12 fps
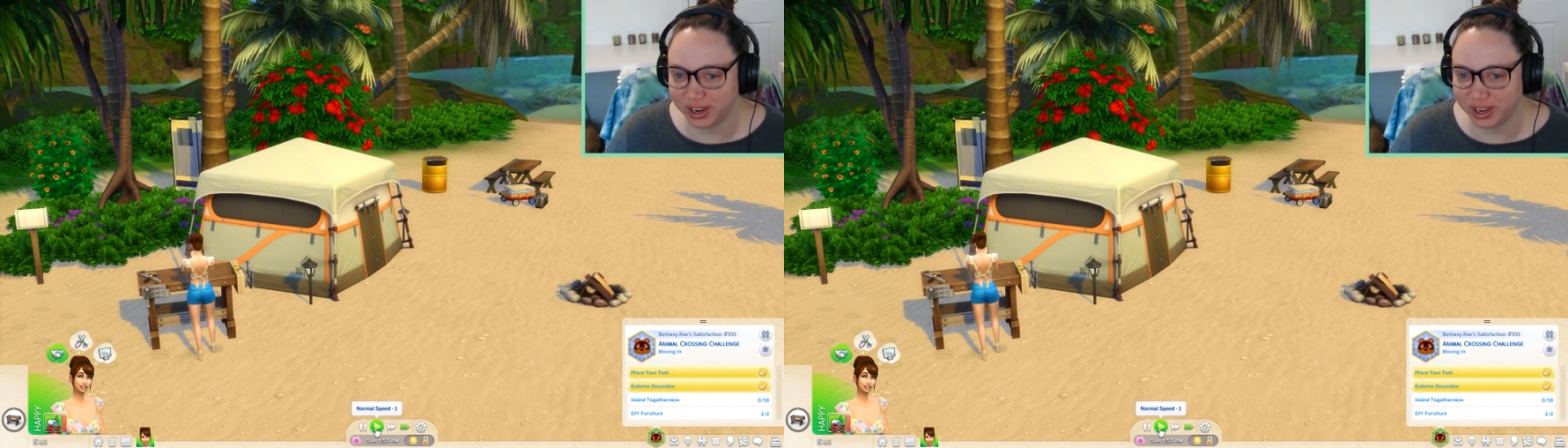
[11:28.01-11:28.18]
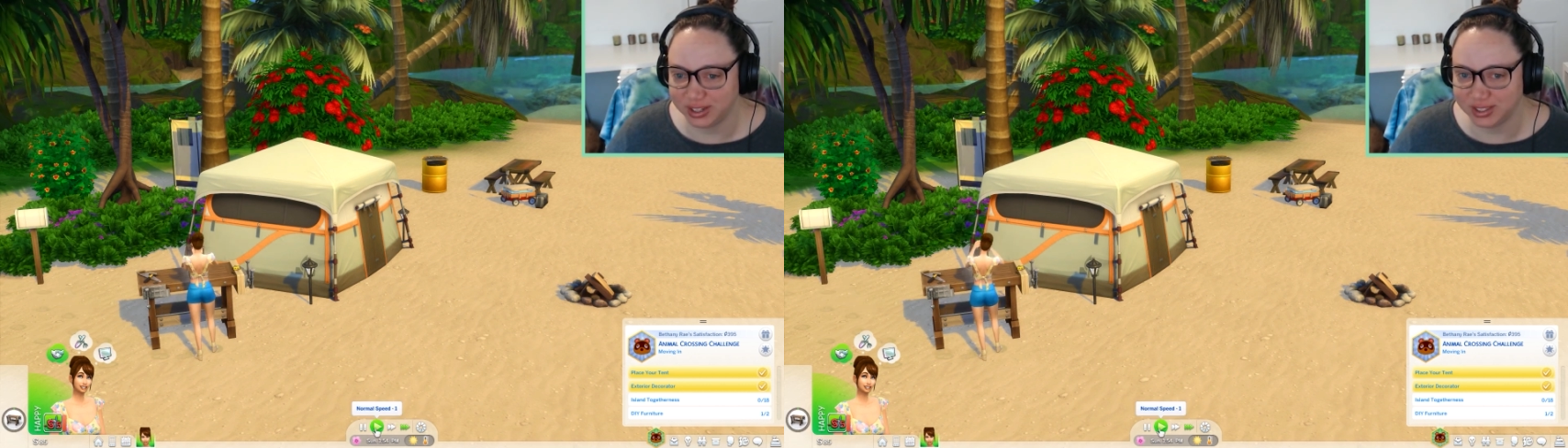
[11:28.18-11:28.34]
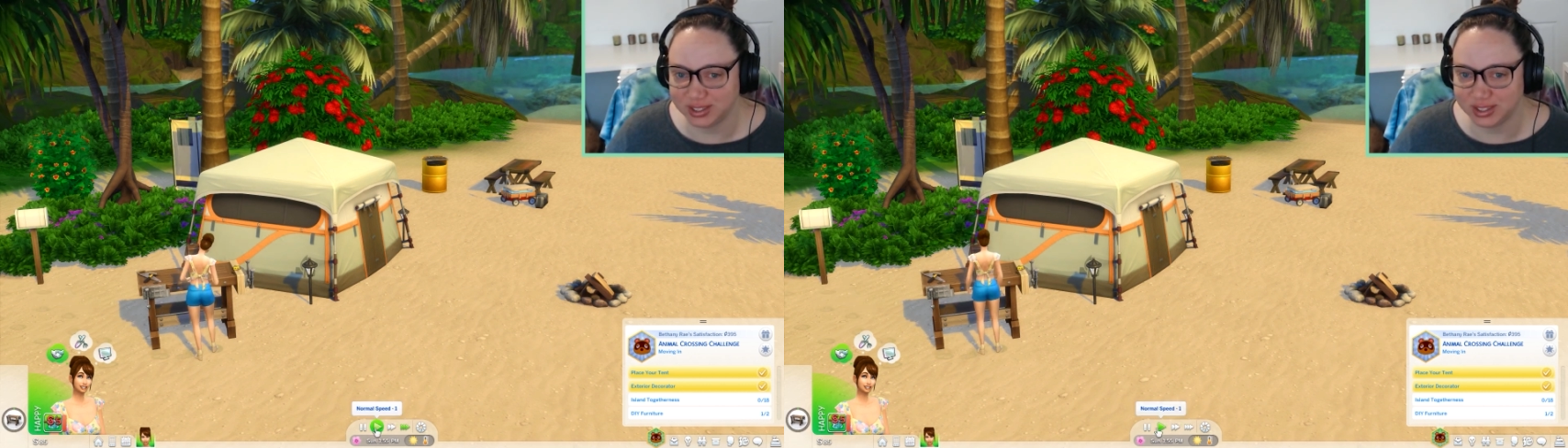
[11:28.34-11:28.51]

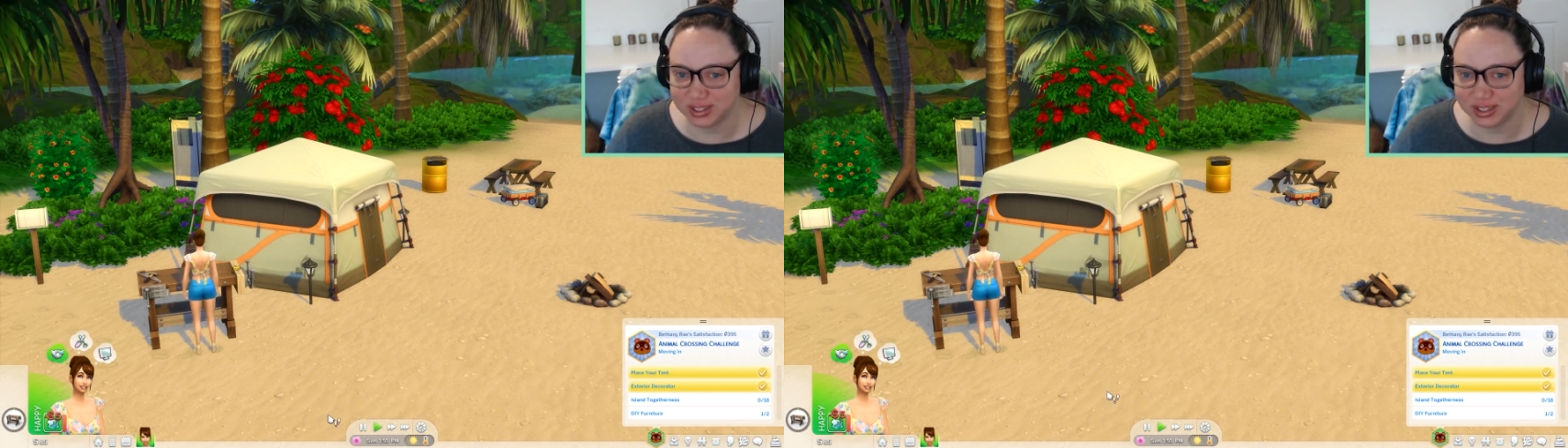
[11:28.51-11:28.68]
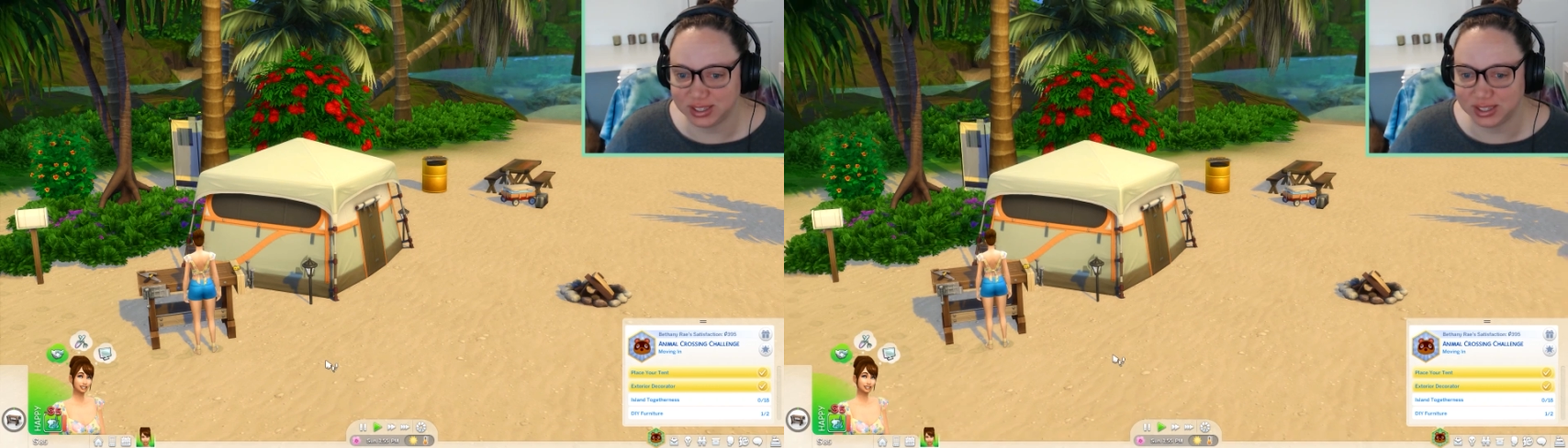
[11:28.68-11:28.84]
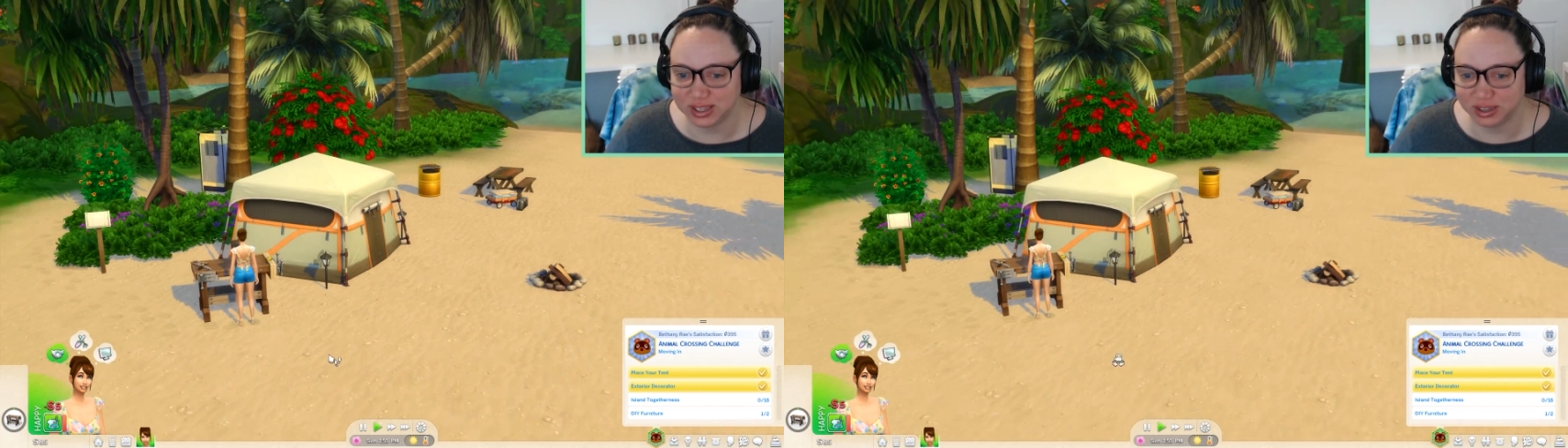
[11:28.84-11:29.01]
and
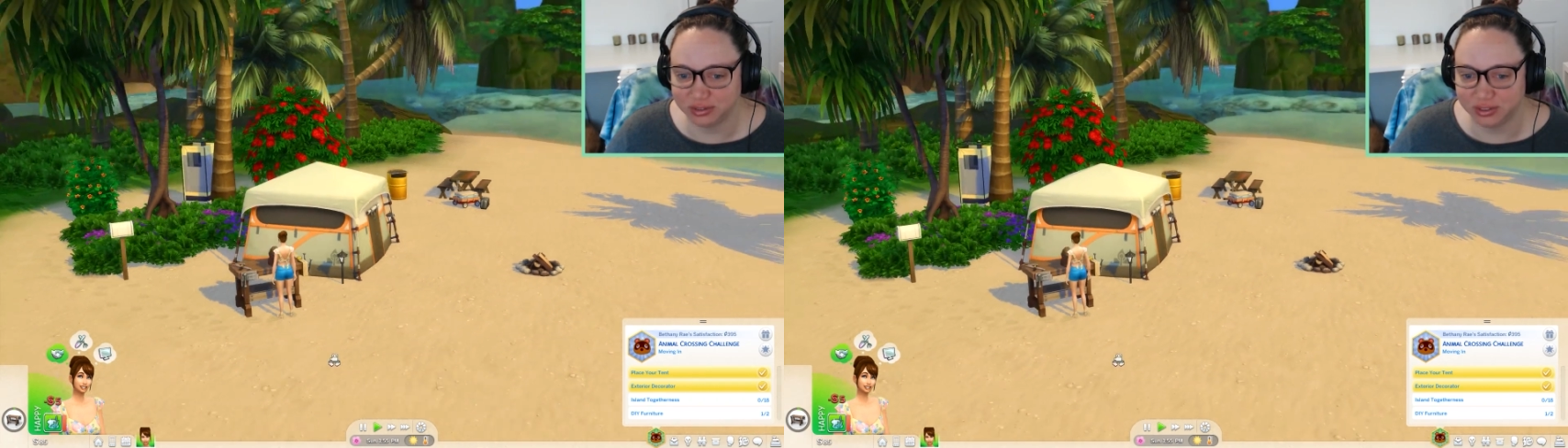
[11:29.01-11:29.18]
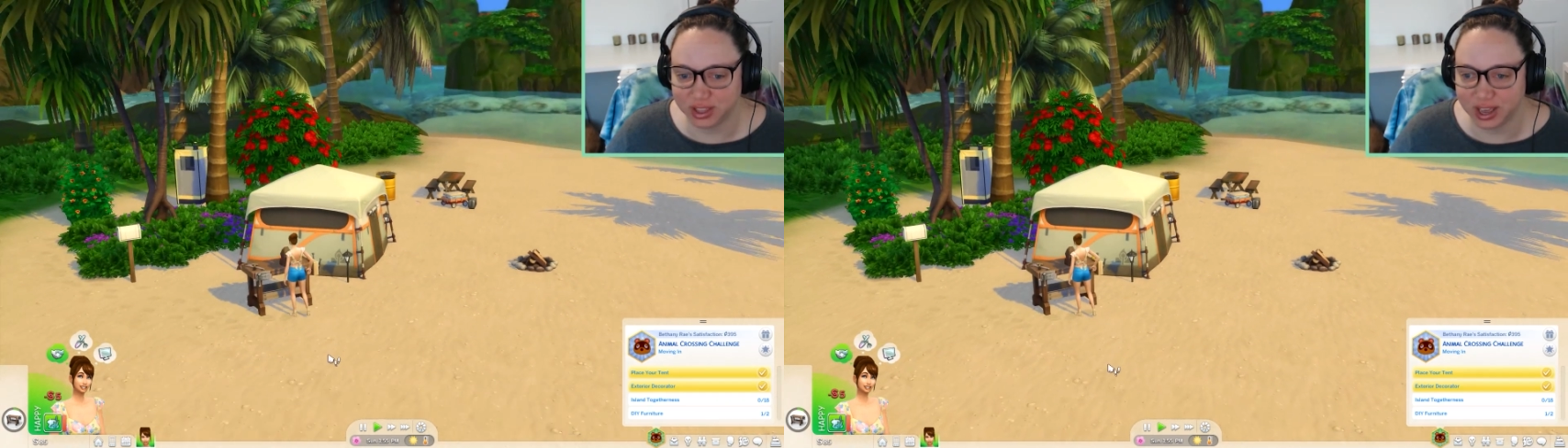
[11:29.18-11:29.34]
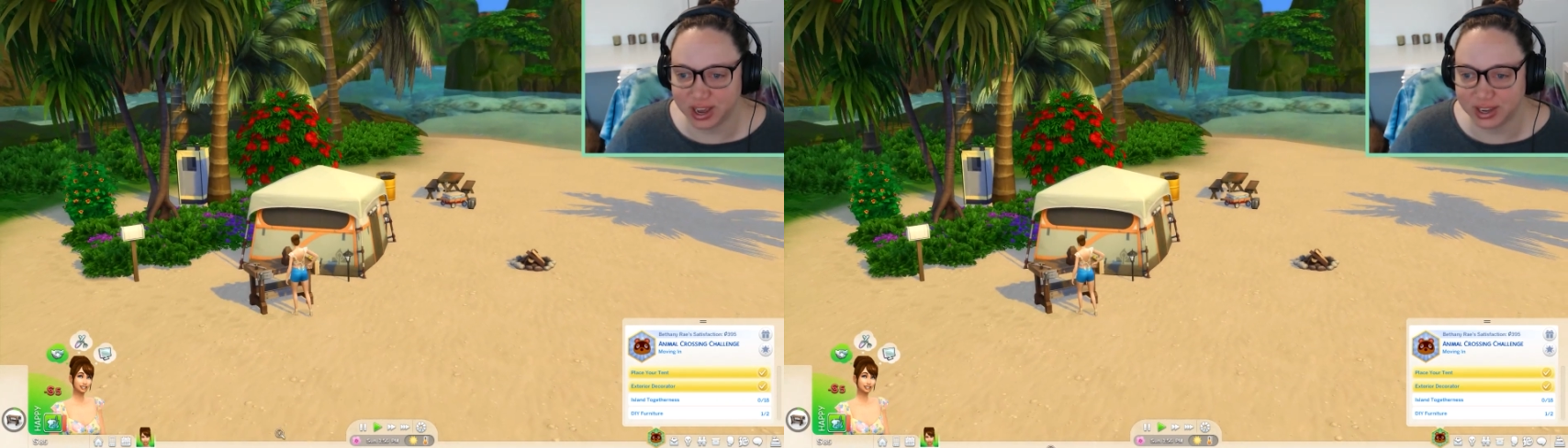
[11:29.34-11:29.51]
see if
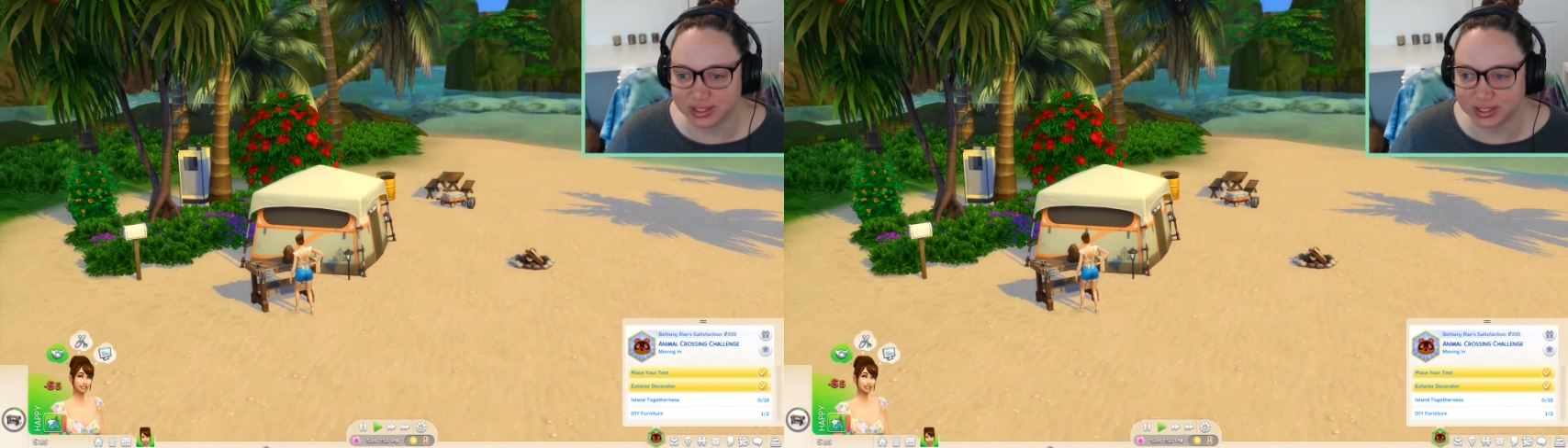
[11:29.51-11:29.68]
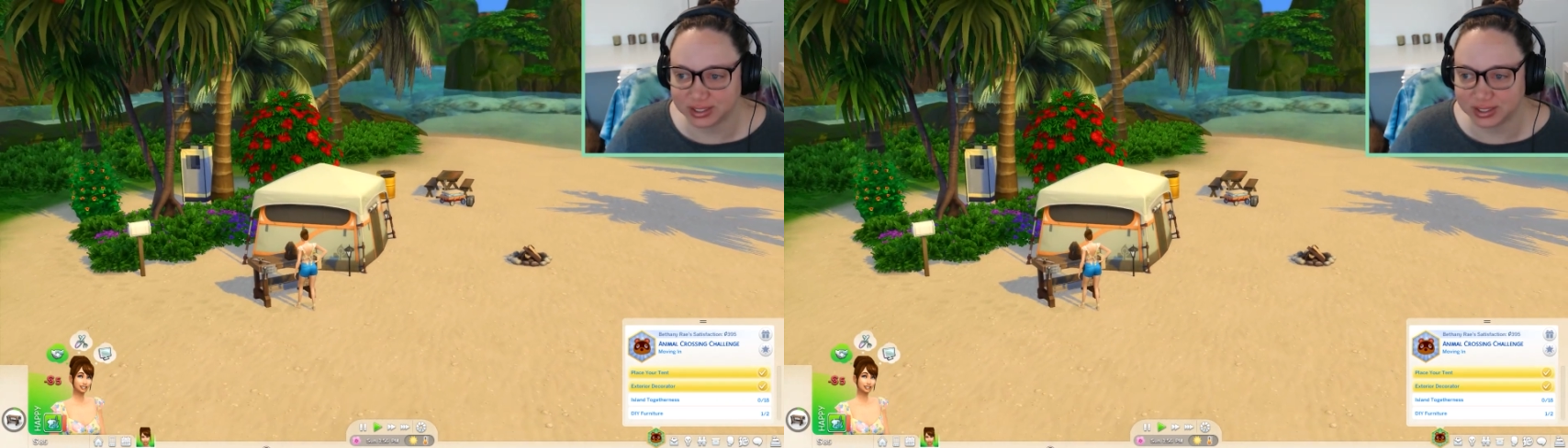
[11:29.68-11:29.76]
that,